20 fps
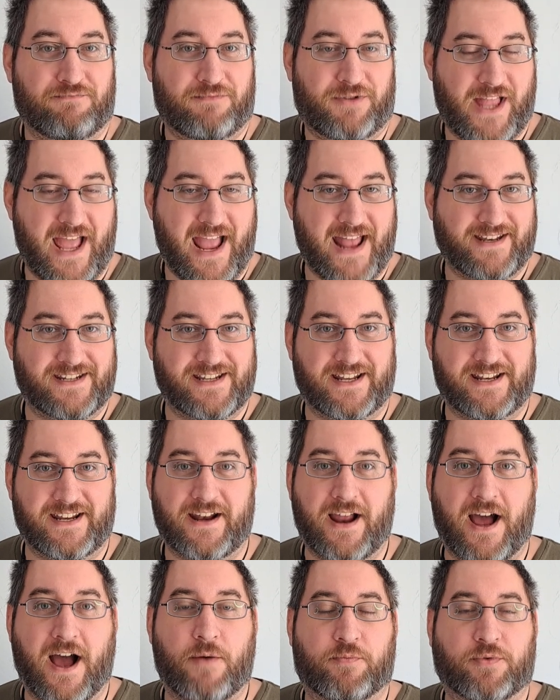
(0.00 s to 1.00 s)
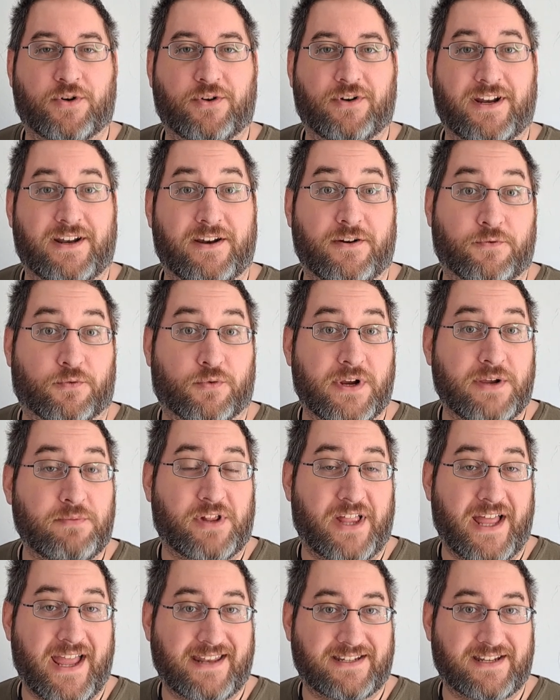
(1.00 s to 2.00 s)
planted, and uprooted and
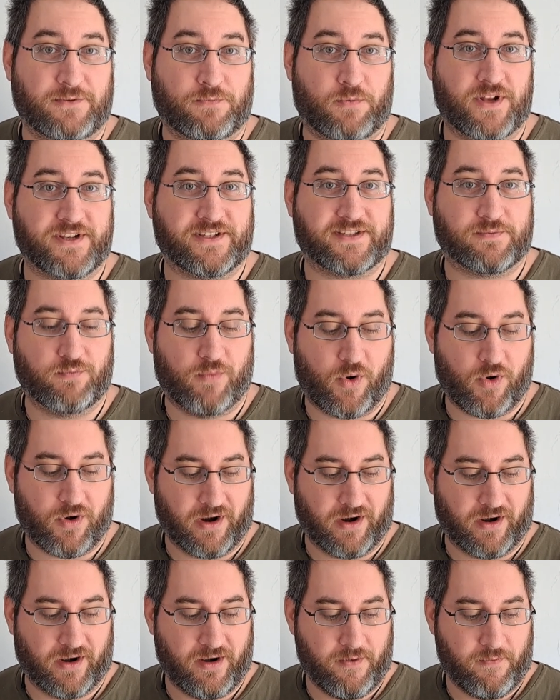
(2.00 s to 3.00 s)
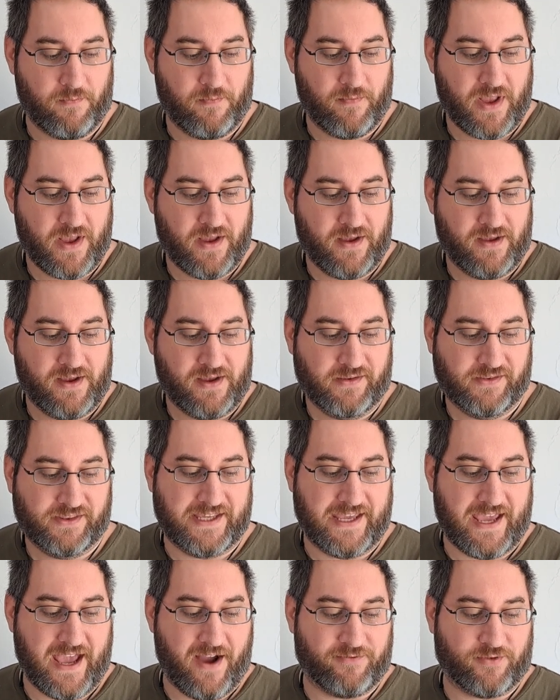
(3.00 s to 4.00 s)
replanted once more
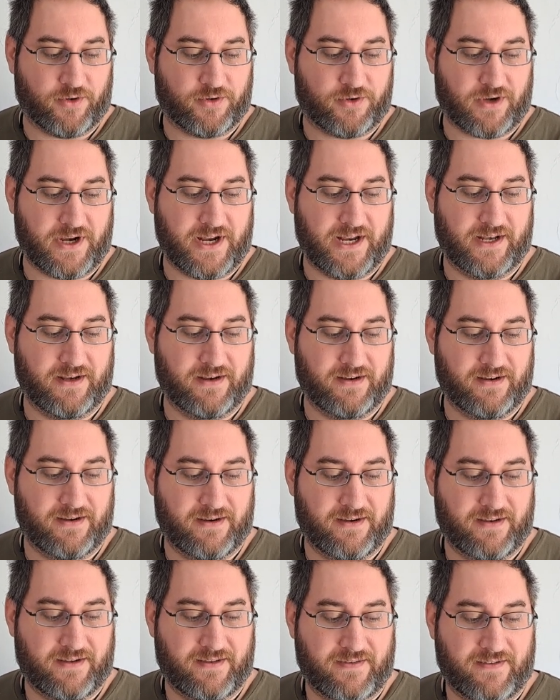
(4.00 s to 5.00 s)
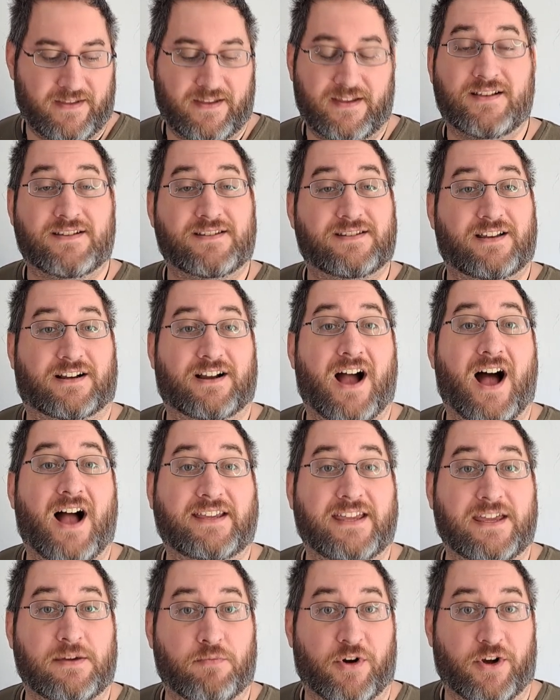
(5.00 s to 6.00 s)
the evergreen
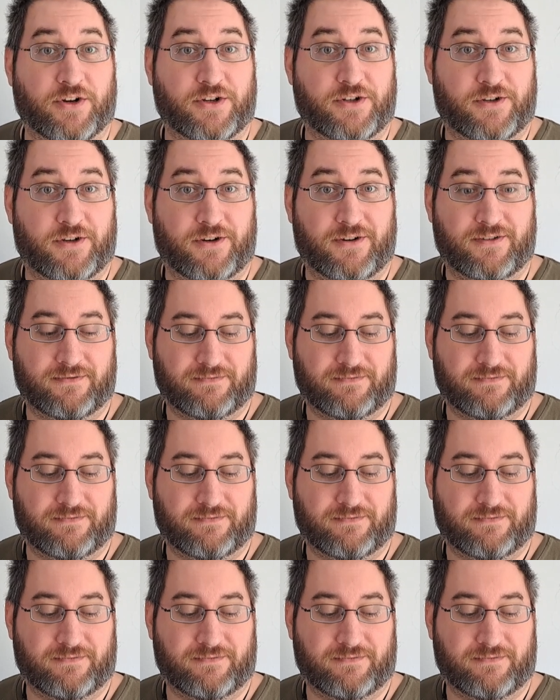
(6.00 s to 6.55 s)
sakaki bush.